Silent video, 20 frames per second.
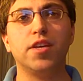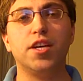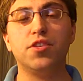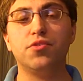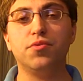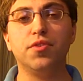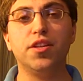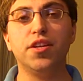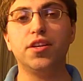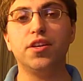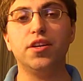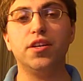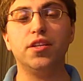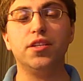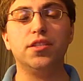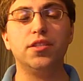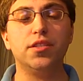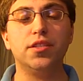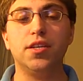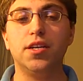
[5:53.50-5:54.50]
it's really
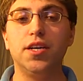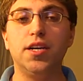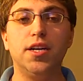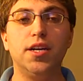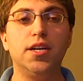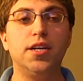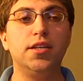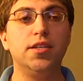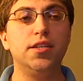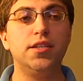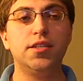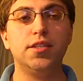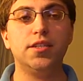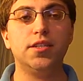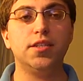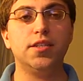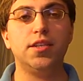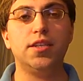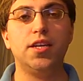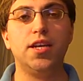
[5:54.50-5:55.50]
good. Uh,
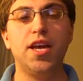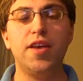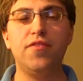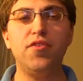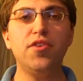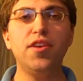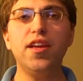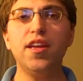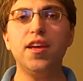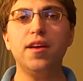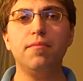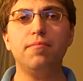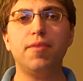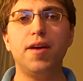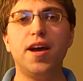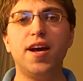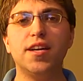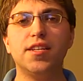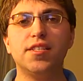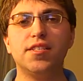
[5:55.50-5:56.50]
if you can get
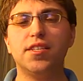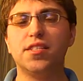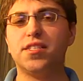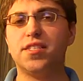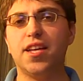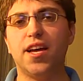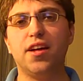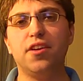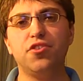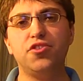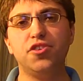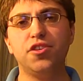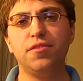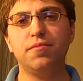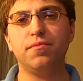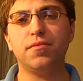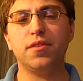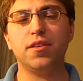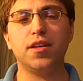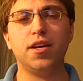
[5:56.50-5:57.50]
past
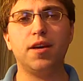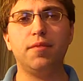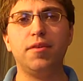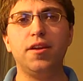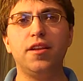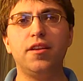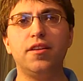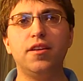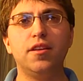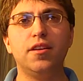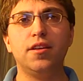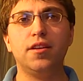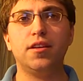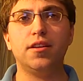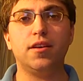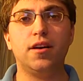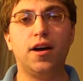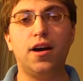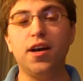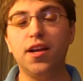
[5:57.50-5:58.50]
nostalgia, I mean,
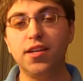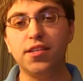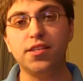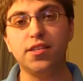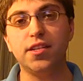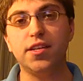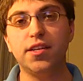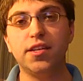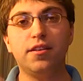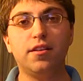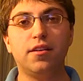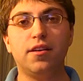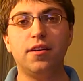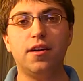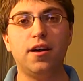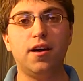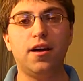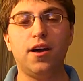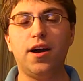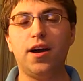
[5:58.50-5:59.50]
honestly,
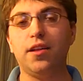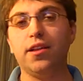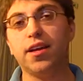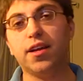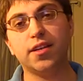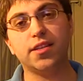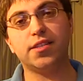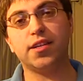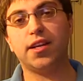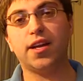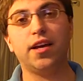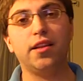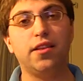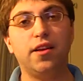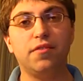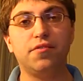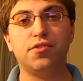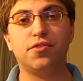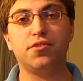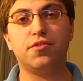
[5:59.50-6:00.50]
I, like I said, I
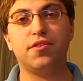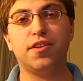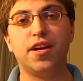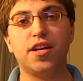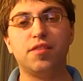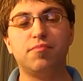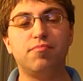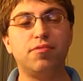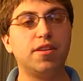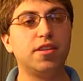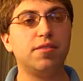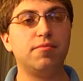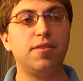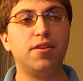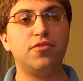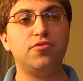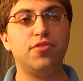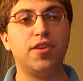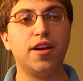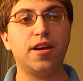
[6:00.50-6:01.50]
love certain aspects
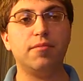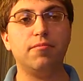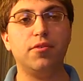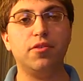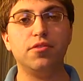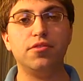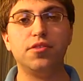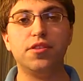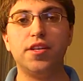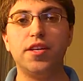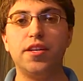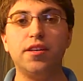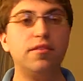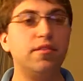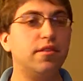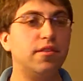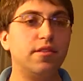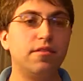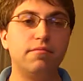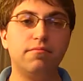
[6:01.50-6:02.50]
about Dragon Ball
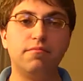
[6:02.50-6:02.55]
Z.